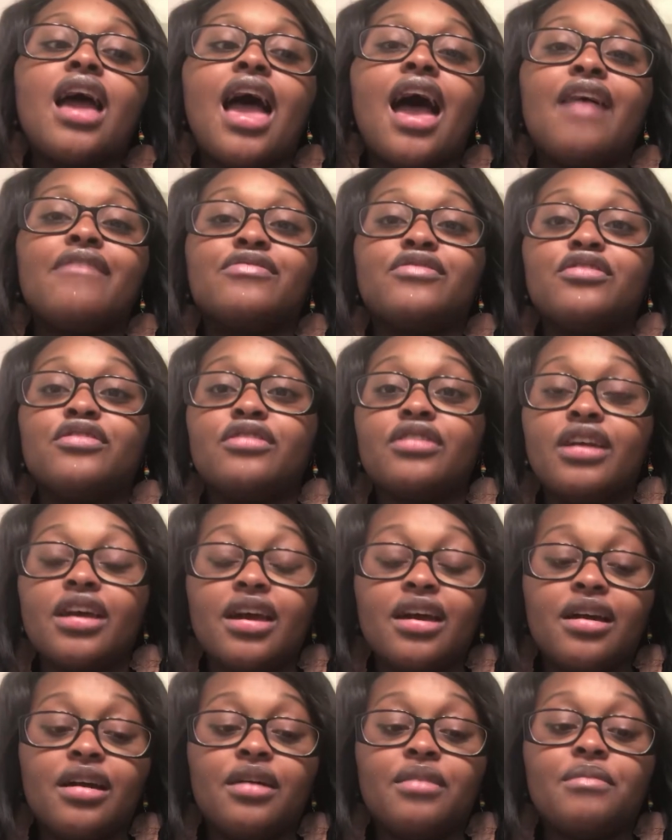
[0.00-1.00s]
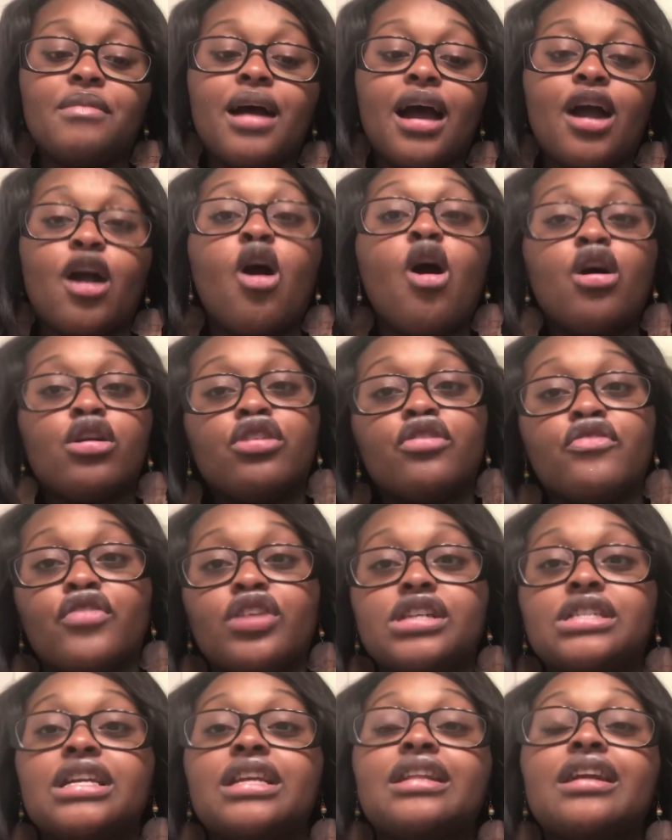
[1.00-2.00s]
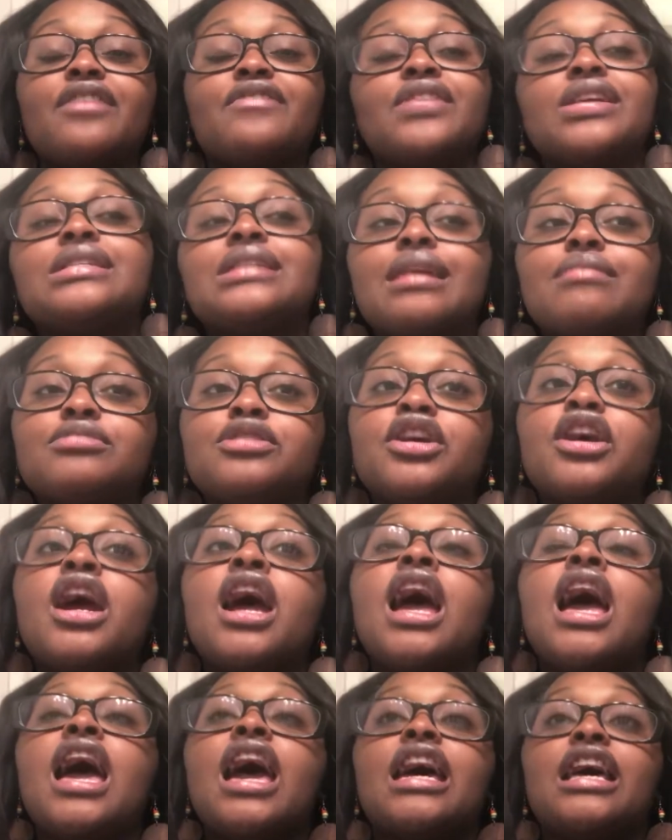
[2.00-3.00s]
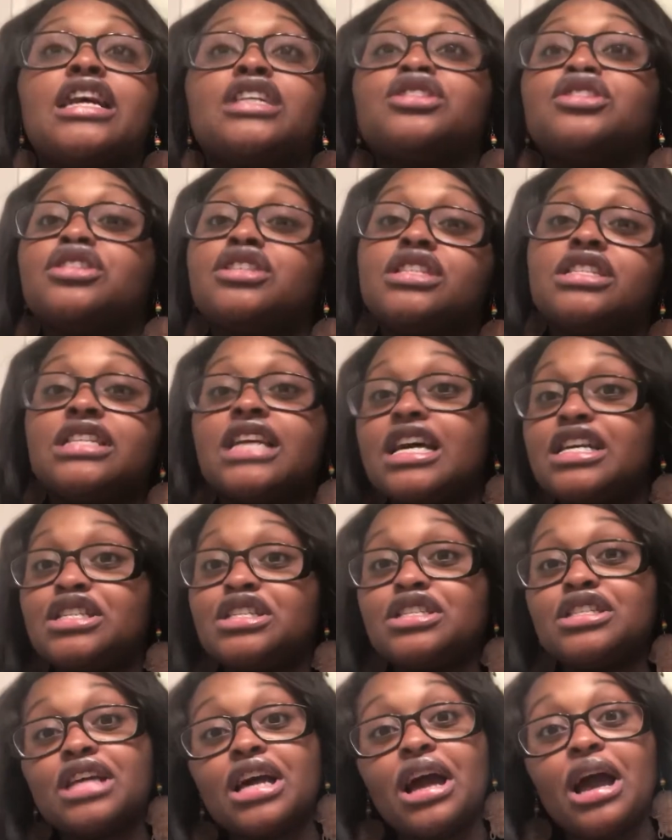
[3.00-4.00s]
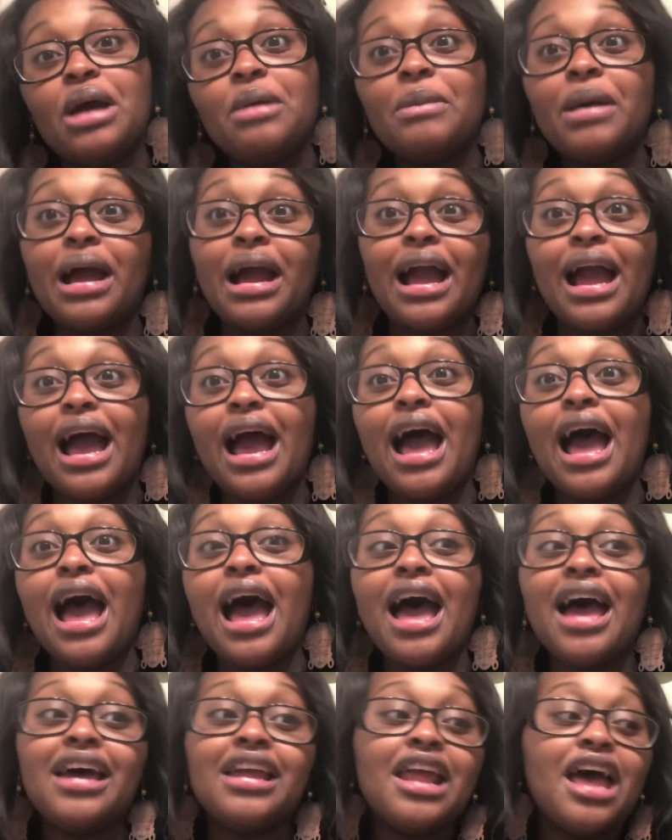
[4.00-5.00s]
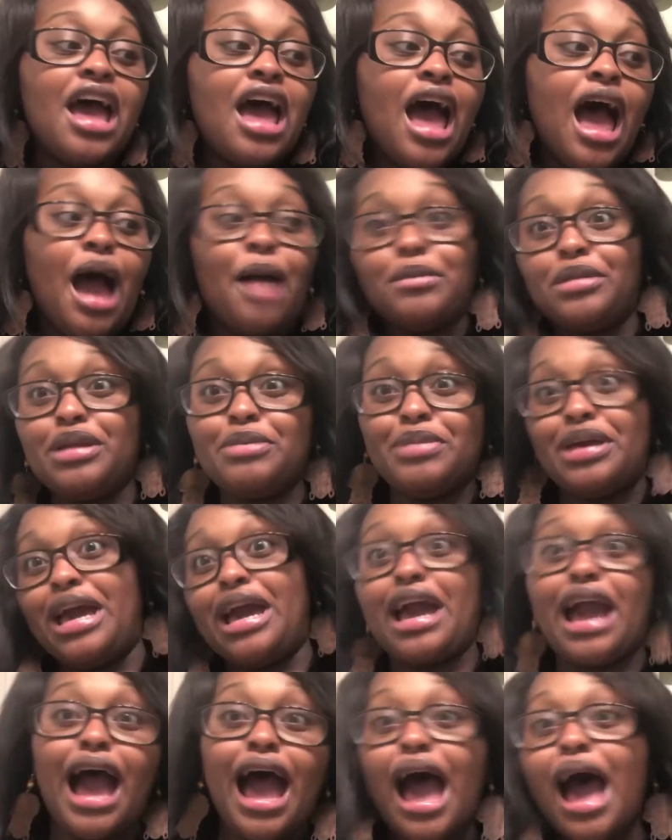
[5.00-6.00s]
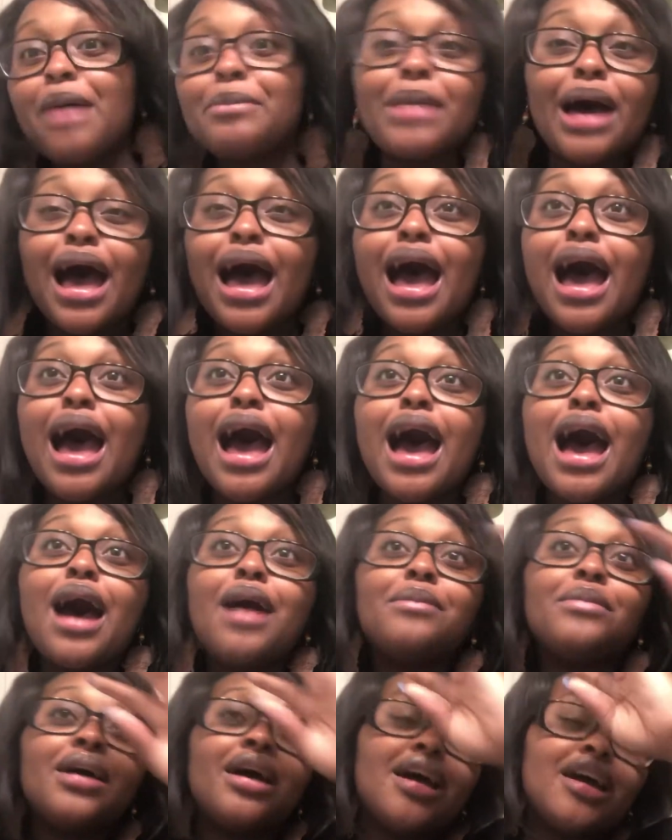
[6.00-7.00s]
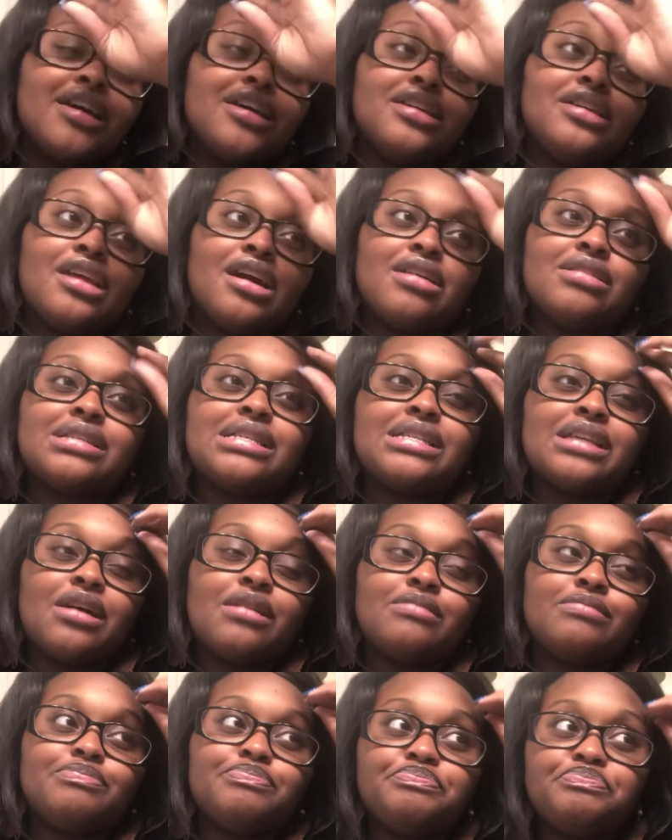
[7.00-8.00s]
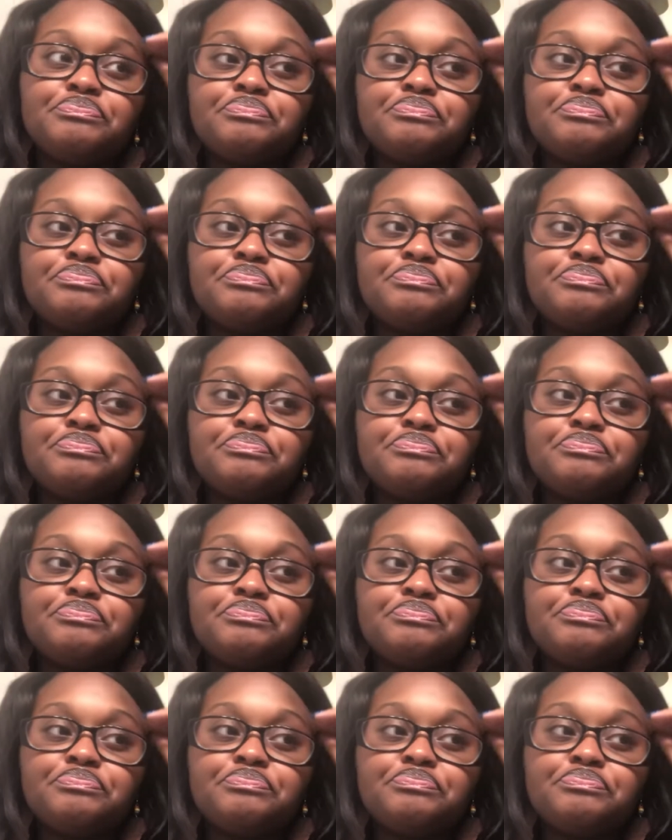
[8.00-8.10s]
after I called her first, and I FaceTimed her and I showed her the test, and she's like, "Oh my god, I'm gonna be a godmom," you know. So